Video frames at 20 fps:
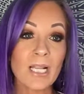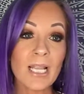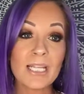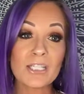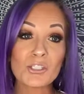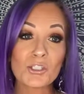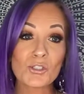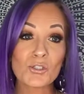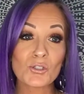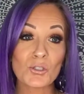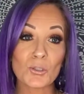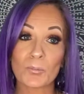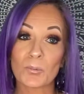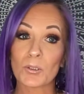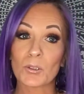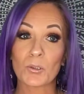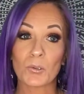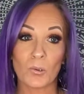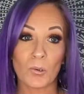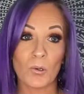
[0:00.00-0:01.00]
It's
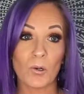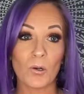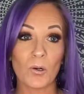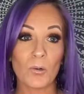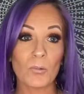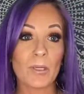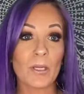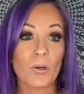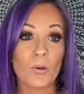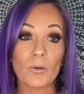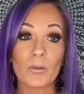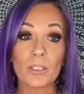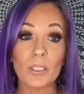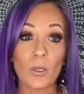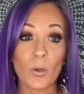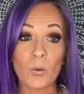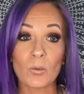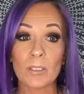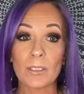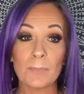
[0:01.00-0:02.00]
super cool. We hold the
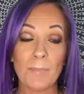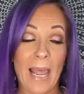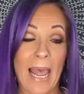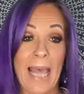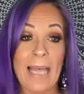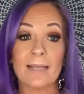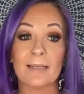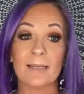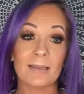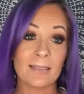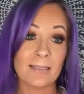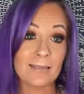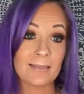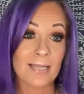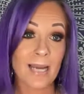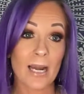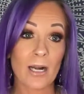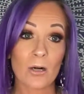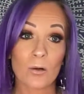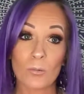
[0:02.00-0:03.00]
only patent in the
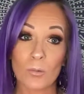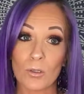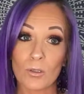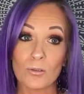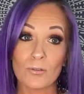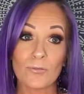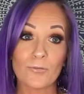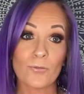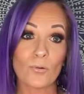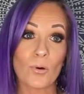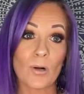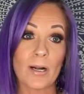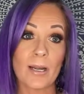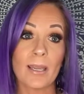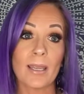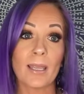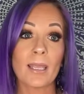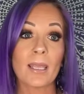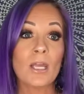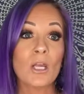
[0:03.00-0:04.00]
entire world for
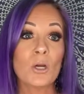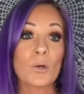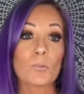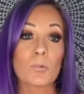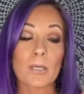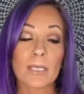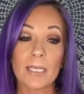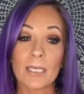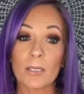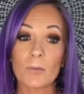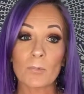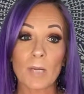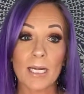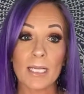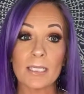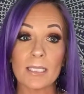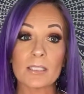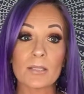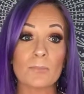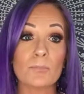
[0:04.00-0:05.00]
it. We're getting
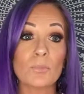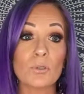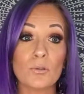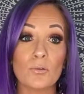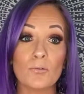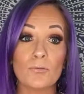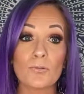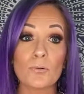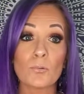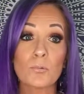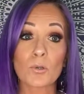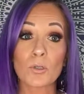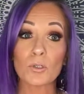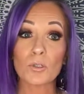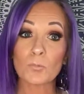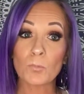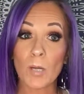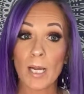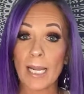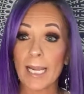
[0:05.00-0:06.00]
ready to move
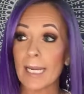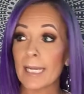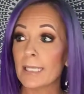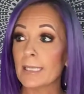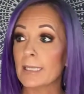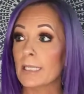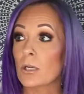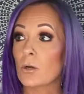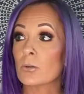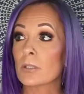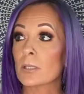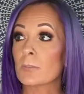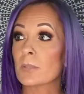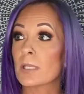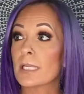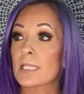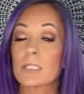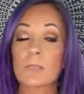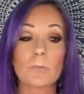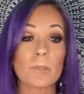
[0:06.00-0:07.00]
worldwide. The only
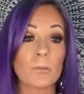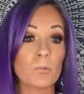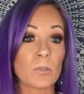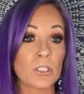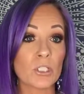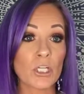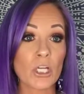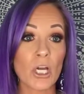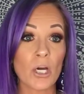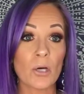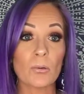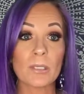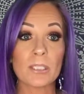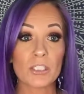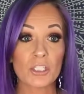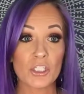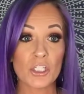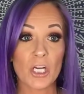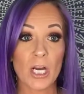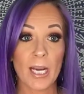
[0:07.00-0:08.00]
place we wouldn't go
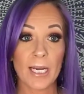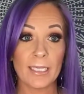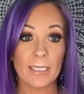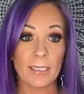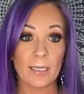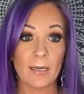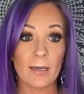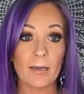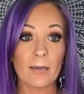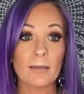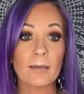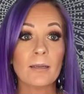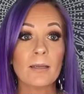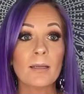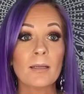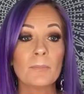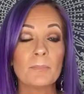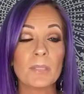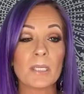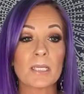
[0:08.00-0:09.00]
is China,
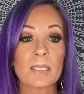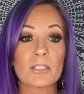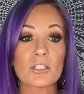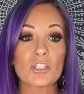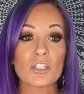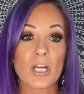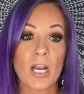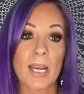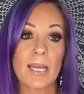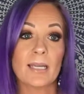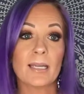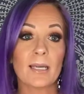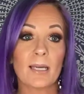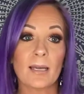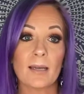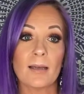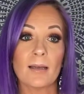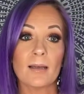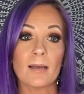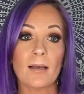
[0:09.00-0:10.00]
because
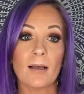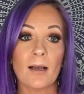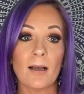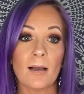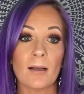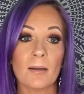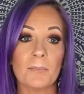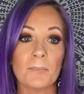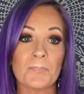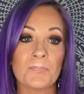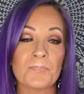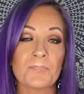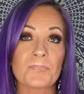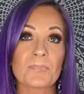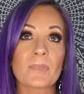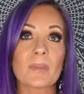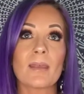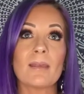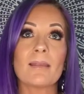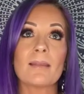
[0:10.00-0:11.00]
China,
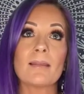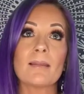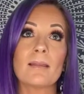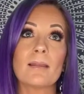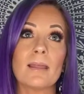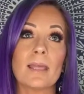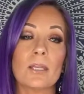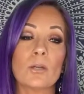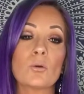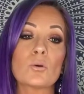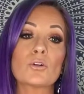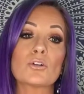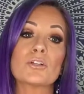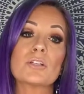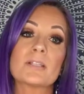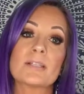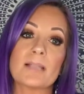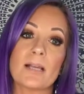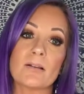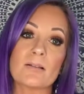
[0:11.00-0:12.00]
in order
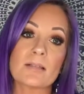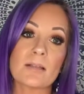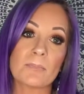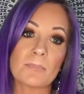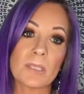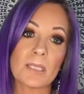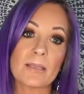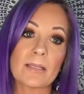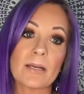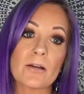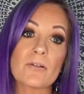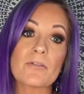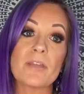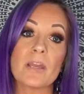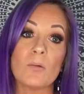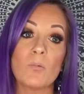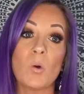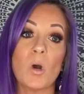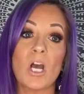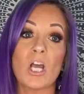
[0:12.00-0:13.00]
to sell something there,
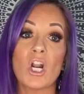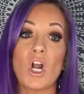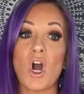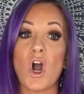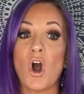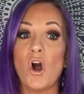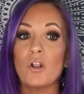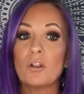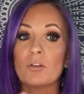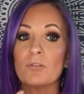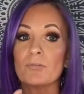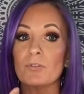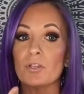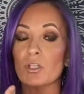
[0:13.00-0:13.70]
they want all of